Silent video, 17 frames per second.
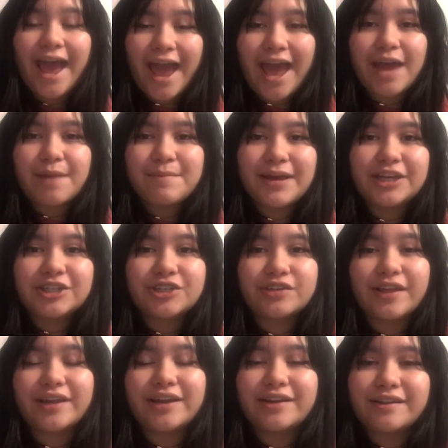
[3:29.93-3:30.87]
and make sure
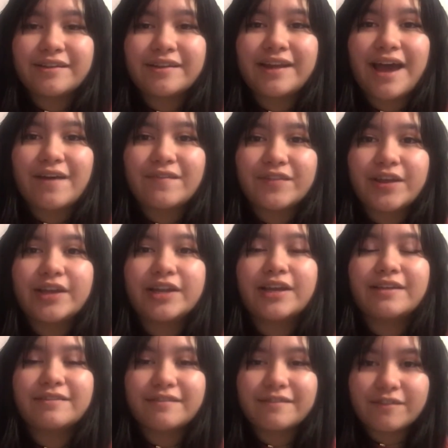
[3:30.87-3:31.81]
that it doesn't have any
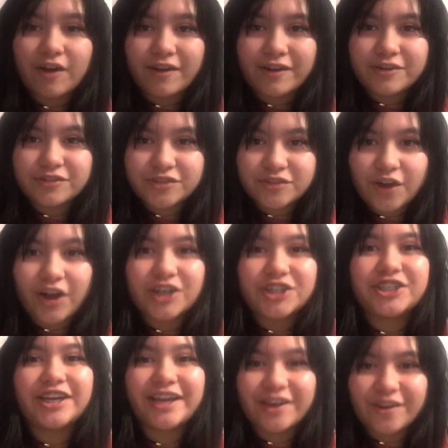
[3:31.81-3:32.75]

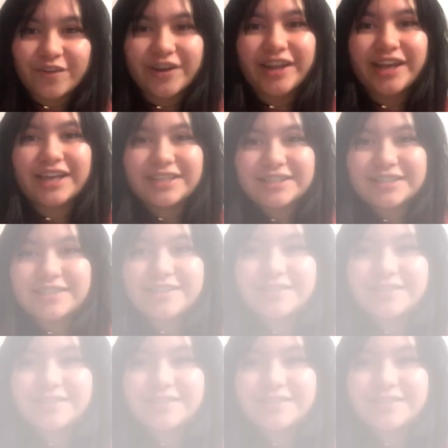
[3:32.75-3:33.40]
stodgy ingredients.